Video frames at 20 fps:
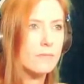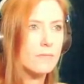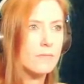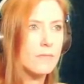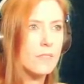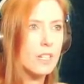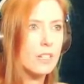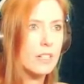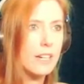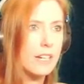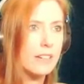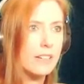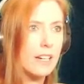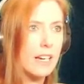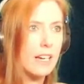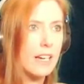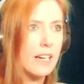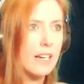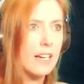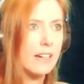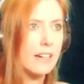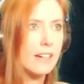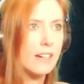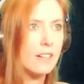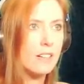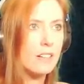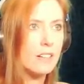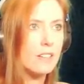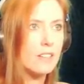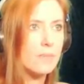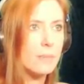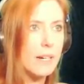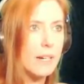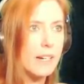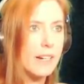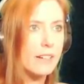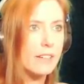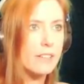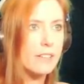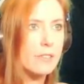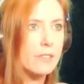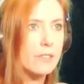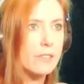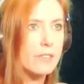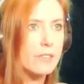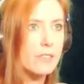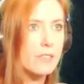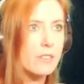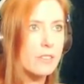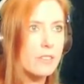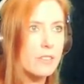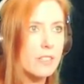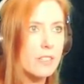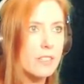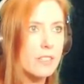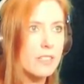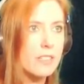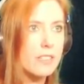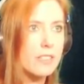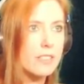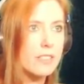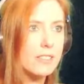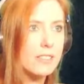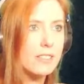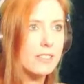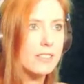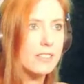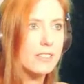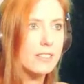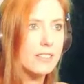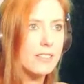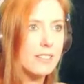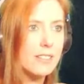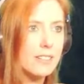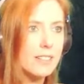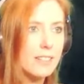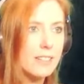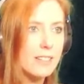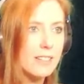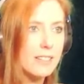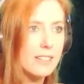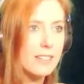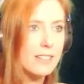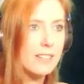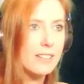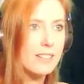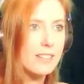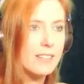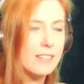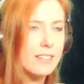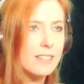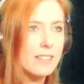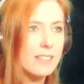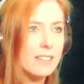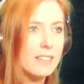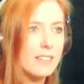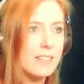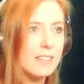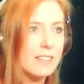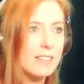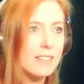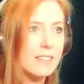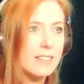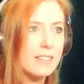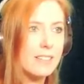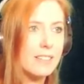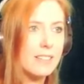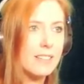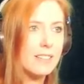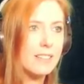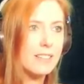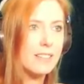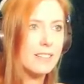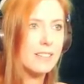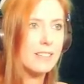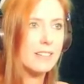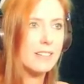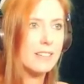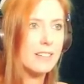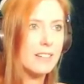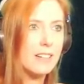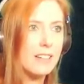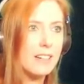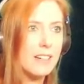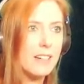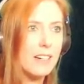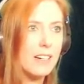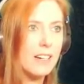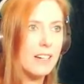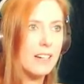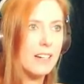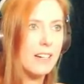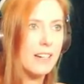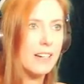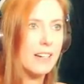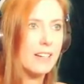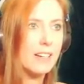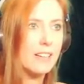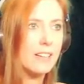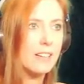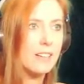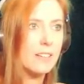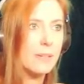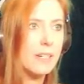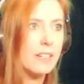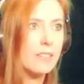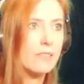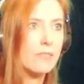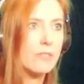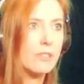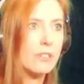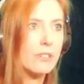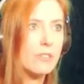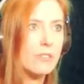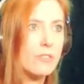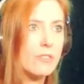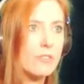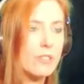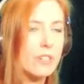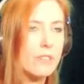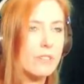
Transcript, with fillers: Okay, I need all of my arrows. Anything you can uh, analyze? Uh, hang on, let me retrieve.